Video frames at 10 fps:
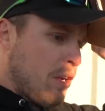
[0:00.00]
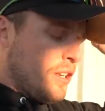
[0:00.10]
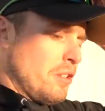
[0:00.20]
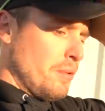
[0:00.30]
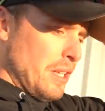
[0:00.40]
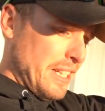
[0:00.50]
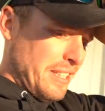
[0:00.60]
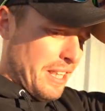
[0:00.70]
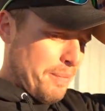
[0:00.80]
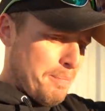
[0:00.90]
probably didn't
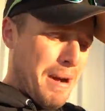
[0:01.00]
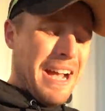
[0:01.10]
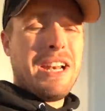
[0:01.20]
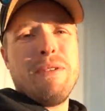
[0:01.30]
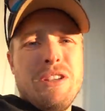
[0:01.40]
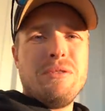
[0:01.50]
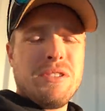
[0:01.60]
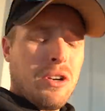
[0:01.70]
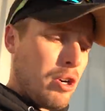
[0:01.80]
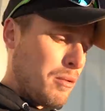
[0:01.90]
realize that they might have been
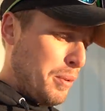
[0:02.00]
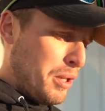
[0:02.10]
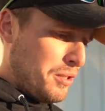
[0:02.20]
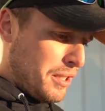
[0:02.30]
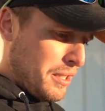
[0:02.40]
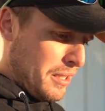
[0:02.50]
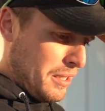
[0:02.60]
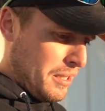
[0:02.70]
using armor piercing